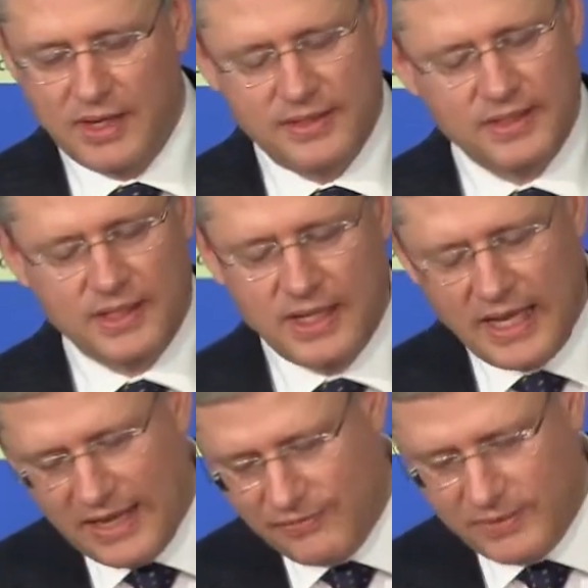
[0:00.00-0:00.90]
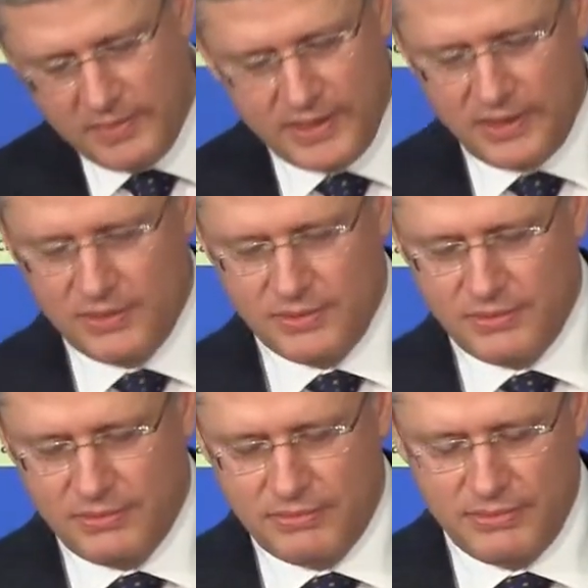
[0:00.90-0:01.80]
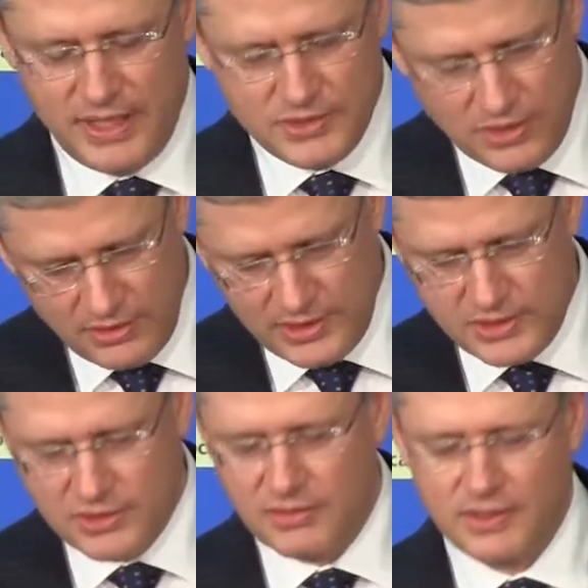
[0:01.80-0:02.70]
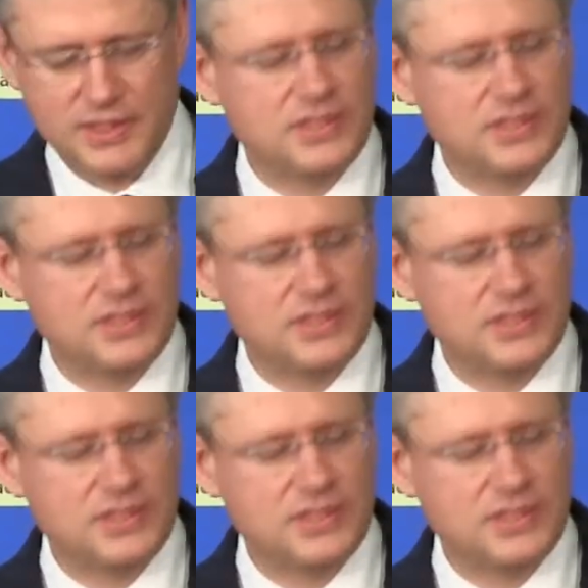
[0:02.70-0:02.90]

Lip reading: I think everybody who has heard this story,